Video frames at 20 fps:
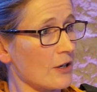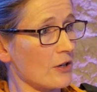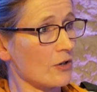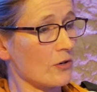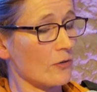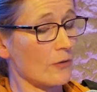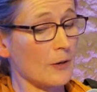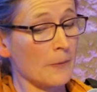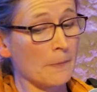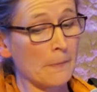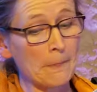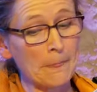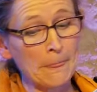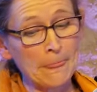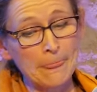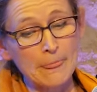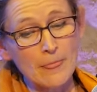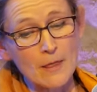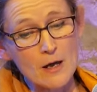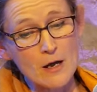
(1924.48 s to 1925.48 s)
century,
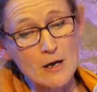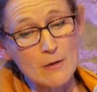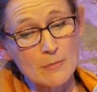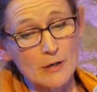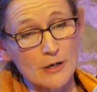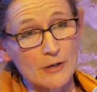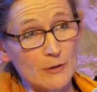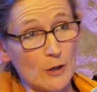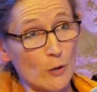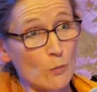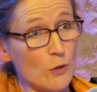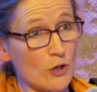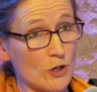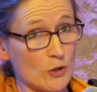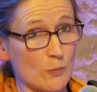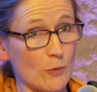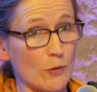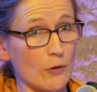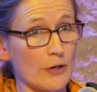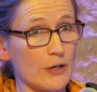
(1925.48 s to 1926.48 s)
at
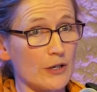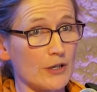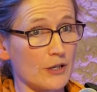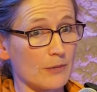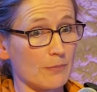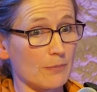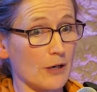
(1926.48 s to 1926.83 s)
which point